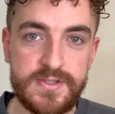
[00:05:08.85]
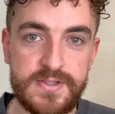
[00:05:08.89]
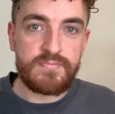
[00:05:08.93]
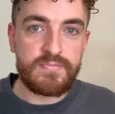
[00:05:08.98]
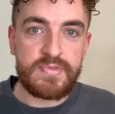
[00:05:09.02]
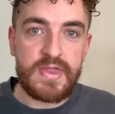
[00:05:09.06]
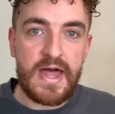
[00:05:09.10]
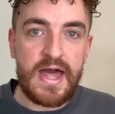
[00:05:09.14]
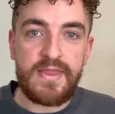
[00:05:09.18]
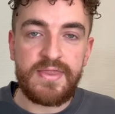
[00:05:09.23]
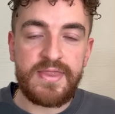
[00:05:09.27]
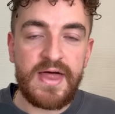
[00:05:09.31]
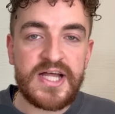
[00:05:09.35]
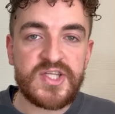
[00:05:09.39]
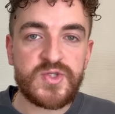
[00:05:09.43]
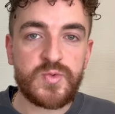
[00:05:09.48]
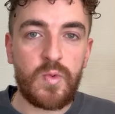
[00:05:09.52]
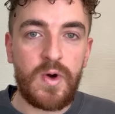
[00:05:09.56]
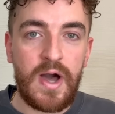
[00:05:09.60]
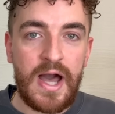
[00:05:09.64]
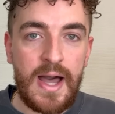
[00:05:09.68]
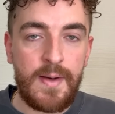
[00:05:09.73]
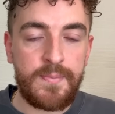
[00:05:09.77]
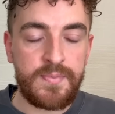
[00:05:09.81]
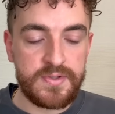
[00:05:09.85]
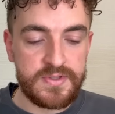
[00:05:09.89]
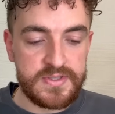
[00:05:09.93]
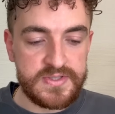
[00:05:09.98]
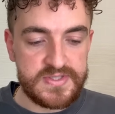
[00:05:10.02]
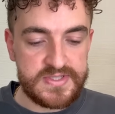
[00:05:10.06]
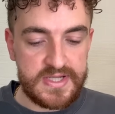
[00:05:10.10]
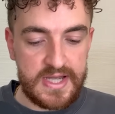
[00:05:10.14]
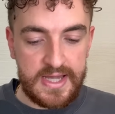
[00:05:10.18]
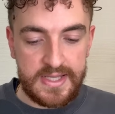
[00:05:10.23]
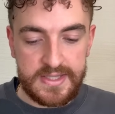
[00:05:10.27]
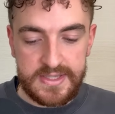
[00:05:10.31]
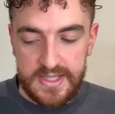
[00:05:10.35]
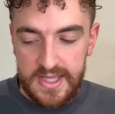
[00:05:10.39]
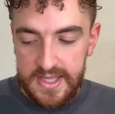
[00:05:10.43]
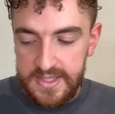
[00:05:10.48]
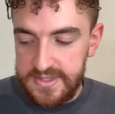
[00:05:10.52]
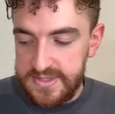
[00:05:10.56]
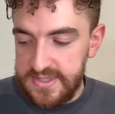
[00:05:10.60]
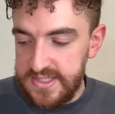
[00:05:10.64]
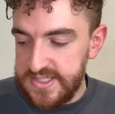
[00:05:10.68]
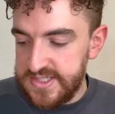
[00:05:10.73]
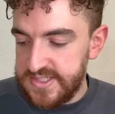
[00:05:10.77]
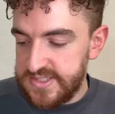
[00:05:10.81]
That's what happens.
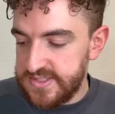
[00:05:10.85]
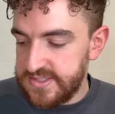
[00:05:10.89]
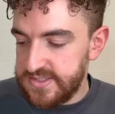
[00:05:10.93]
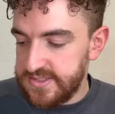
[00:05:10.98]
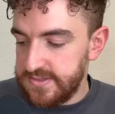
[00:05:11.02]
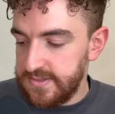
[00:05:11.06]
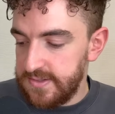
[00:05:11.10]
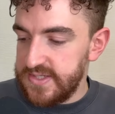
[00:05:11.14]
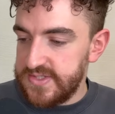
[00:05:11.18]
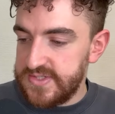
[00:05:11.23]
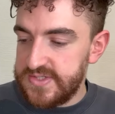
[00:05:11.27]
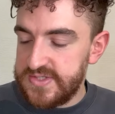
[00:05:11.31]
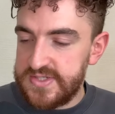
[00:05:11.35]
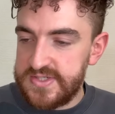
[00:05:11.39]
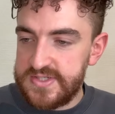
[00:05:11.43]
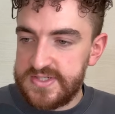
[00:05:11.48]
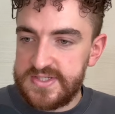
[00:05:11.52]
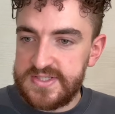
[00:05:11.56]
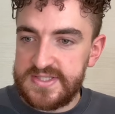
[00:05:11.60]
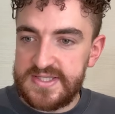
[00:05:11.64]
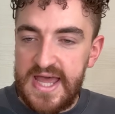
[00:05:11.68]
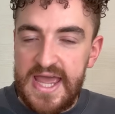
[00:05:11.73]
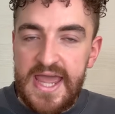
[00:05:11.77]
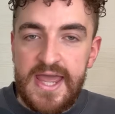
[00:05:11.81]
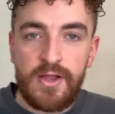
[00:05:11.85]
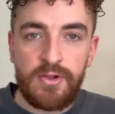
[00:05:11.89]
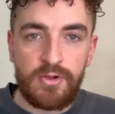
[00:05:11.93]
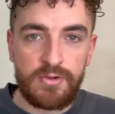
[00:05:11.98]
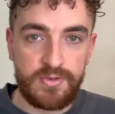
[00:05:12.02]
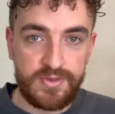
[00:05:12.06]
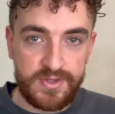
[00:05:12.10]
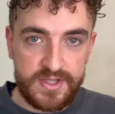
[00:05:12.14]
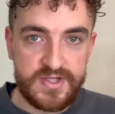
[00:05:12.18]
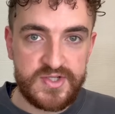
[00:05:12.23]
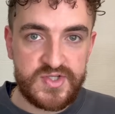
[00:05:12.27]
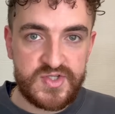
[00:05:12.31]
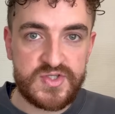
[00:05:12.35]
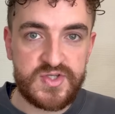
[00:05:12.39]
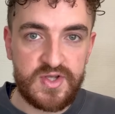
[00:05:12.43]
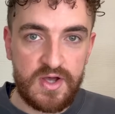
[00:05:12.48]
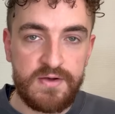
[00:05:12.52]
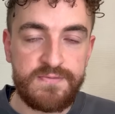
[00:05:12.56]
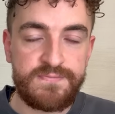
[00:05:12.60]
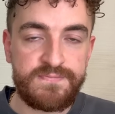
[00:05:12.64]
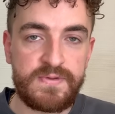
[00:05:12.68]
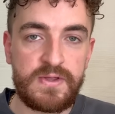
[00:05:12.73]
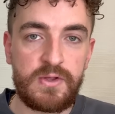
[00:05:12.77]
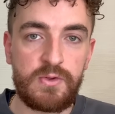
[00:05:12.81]
And this staleness
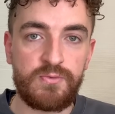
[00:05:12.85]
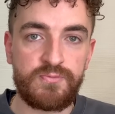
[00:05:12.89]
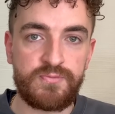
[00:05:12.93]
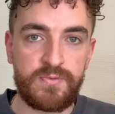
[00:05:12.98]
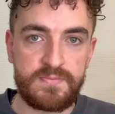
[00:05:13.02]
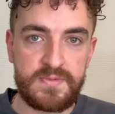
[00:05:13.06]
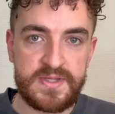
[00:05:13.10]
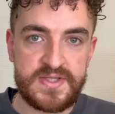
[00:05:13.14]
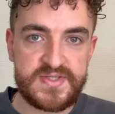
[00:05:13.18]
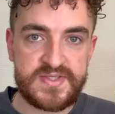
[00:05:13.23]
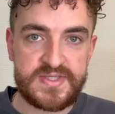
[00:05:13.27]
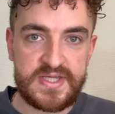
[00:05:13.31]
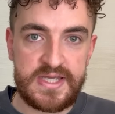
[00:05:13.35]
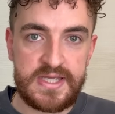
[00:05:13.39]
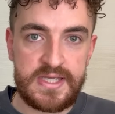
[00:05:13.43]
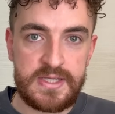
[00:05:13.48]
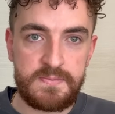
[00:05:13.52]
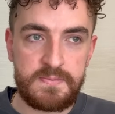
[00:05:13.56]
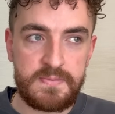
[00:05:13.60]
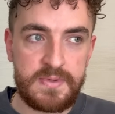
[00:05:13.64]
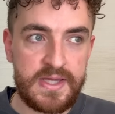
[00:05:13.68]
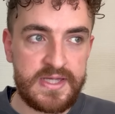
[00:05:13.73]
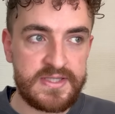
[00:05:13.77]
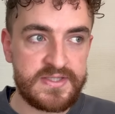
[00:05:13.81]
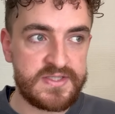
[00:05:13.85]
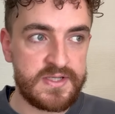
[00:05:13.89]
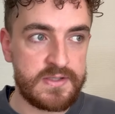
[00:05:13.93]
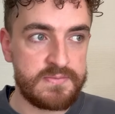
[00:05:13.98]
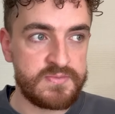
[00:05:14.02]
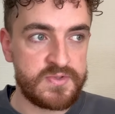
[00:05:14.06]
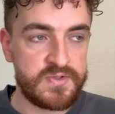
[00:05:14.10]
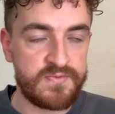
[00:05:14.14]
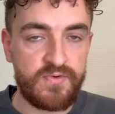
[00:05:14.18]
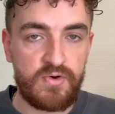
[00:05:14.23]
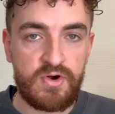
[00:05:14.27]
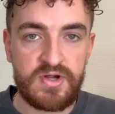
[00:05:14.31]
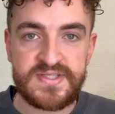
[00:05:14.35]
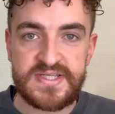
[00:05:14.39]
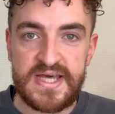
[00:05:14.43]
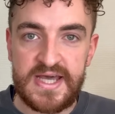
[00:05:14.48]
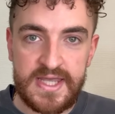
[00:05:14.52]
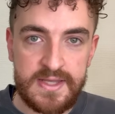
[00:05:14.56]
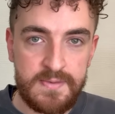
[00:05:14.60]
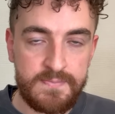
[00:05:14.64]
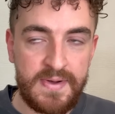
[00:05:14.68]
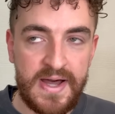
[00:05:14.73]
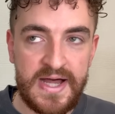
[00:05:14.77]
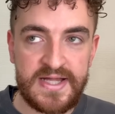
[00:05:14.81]
I feel from this team in terms of our
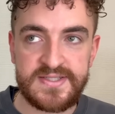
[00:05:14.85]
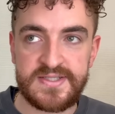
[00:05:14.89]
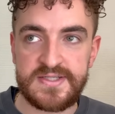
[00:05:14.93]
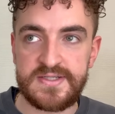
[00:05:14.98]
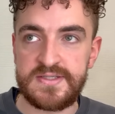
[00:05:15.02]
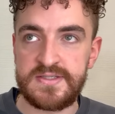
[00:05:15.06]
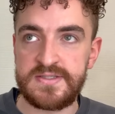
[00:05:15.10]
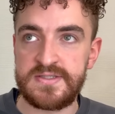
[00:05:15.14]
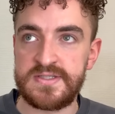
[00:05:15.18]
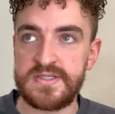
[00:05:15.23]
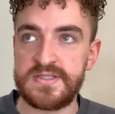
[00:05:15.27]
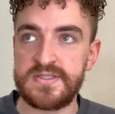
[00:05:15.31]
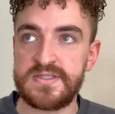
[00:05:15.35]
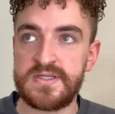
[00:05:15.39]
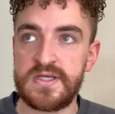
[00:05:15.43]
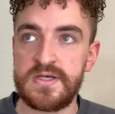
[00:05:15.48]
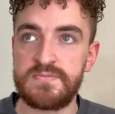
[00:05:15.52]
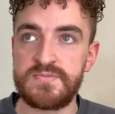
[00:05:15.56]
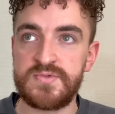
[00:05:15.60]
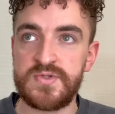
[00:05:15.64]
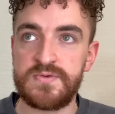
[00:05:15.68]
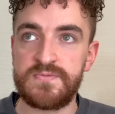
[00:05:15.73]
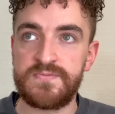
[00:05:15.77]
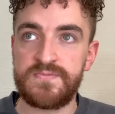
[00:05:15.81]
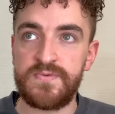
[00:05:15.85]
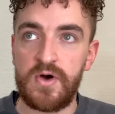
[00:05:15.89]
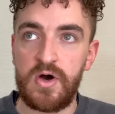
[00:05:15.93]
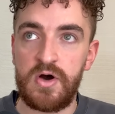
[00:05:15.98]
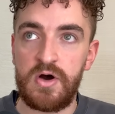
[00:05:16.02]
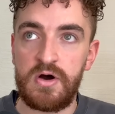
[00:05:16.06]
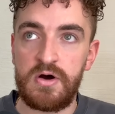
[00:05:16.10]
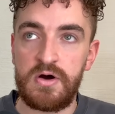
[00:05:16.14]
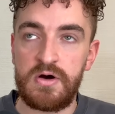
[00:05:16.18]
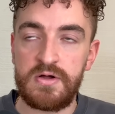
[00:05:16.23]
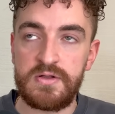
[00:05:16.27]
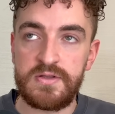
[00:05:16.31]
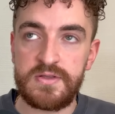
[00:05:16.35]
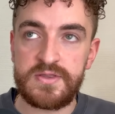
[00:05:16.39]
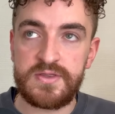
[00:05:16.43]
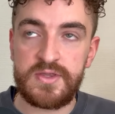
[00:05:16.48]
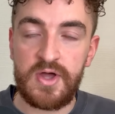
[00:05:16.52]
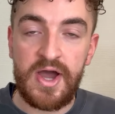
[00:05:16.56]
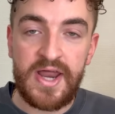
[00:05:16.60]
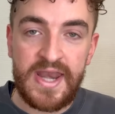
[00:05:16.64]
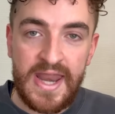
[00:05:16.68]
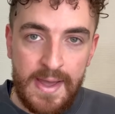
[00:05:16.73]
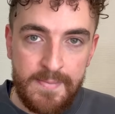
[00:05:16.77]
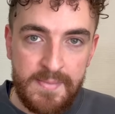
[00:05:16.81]
attacking patterns, in terms of our
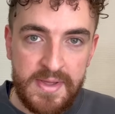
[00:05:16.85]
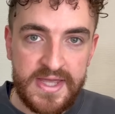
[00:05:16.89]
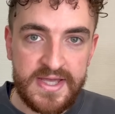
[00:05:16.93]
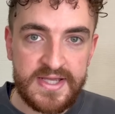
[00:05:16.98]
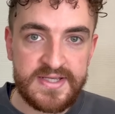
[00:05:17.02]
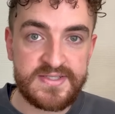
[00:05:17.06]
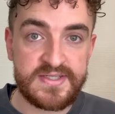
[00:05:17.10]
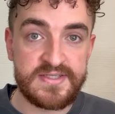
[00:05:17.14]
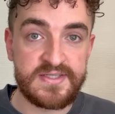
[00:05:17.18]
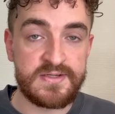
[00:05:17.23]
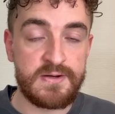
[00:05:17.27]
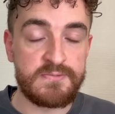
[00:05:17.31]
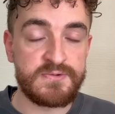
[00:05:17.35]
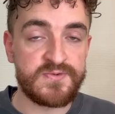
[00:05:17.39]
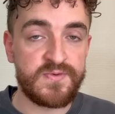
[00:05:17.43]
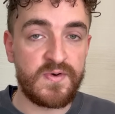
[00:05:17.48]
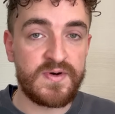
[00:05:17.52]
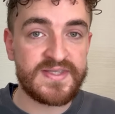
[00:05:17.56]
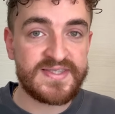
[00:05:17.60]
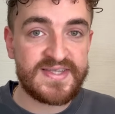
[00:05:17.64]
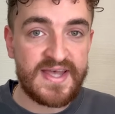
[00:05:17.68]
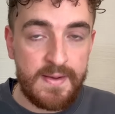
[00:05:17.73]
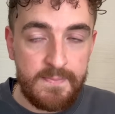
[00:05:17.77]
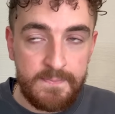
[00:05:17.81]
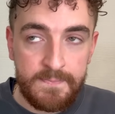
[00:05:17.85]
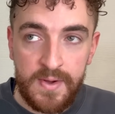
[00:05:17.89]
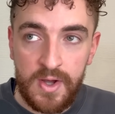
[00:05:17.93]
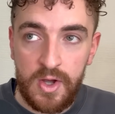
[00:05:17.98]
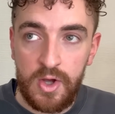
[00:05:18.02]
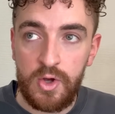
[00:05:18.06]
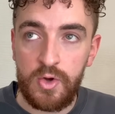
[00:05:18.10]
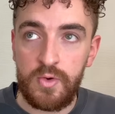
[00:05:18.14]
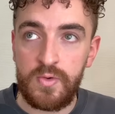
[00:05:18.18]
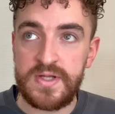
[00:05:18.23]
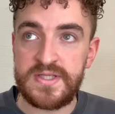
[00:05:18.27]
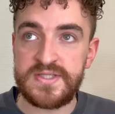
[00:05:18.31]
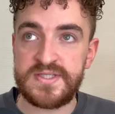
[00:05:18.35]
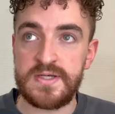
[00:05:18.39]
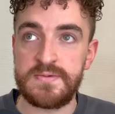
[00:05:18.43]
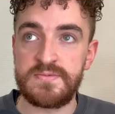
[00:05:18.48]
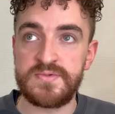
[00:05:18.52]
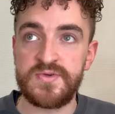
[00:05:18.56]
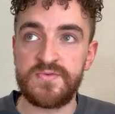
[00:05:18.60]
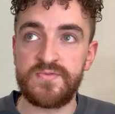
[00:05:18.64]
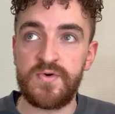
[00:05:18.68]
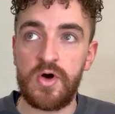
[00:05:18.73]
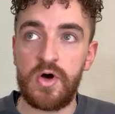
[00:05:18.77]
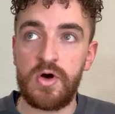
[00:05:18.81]
dynamics, in terms of our tempo, in
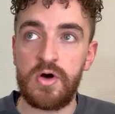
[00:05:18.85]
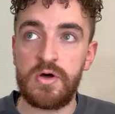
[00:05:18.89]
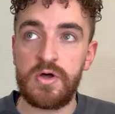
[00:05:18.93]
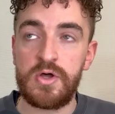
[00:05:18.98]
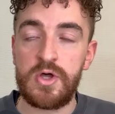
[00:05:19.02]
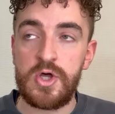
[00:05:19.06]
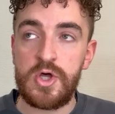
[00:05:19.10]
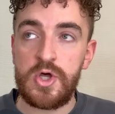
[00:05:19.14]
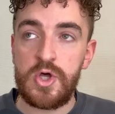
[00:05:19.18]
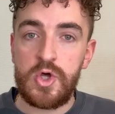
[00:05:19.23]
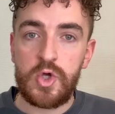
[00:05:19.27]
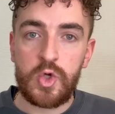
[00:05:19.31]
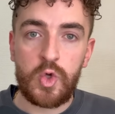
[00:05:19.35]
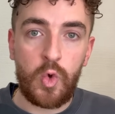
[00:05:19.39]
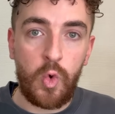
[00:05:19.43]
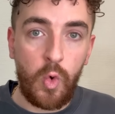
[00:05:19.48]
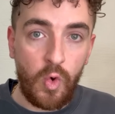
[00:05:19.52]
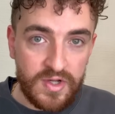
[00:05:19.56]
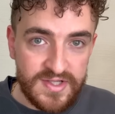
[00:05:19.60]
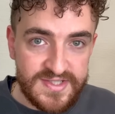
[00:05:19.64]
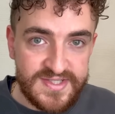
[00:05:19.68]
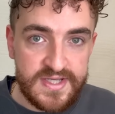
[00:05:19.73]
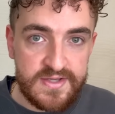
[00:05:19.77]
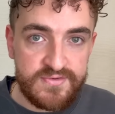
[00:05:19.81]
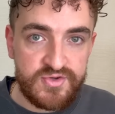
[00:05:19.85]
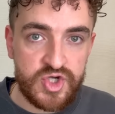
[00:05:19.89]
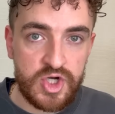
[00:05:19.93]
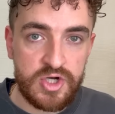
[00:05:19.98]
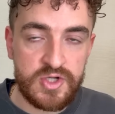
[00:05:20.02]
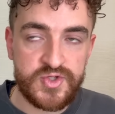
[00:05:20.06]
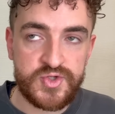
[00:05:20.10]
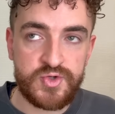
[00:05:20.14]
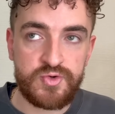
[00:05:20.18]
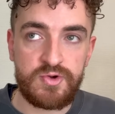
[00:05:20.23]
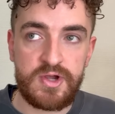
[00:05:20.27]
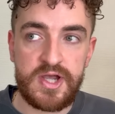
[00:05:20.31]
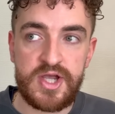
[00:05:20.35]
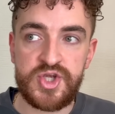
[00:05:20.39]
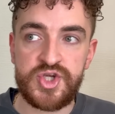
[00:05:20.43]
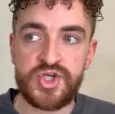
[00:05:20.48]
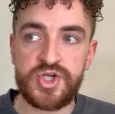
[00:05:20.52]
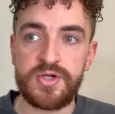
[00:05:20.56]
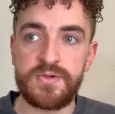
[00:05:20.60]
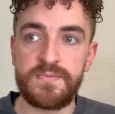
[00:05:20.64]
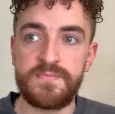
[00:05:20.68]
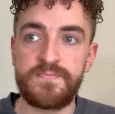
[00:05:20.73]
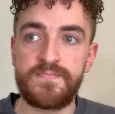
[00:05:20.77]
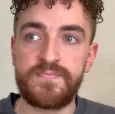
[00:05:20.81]
terms of our quality of chance
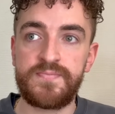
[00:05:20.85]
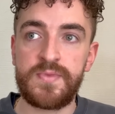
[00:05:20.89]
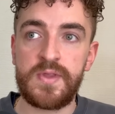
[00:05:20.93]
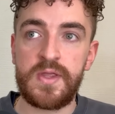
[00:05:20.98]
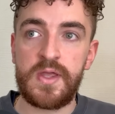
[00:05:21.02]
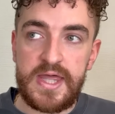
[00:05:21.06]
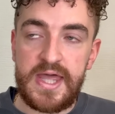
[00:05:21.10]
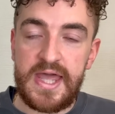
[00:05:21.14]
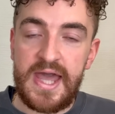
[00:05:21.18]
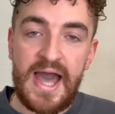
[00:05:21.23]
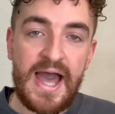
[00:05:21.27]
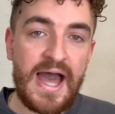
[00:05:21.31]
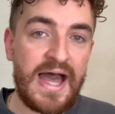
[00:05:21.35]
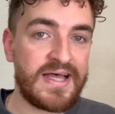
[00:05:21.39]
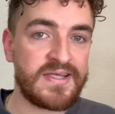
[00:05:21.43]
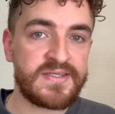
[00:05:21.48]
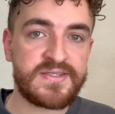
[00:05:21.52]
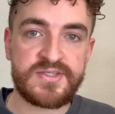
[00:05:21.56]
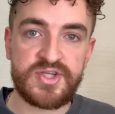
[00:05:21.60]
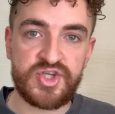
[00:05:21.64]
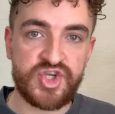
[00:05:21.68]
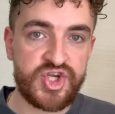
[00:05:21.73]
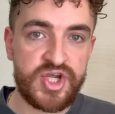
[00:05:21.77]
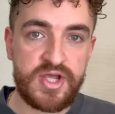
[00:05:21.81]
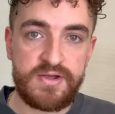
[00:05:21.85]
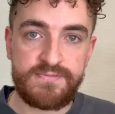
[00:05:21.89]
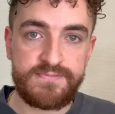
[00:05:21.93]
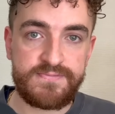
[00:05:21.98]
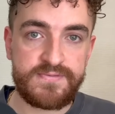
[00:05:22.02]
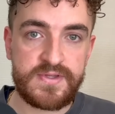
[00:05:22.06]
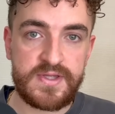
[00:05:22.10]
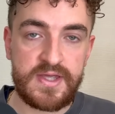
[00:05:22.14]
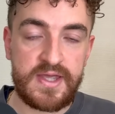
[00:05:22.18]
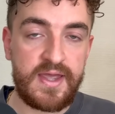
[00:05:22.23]
creation, it has to shift.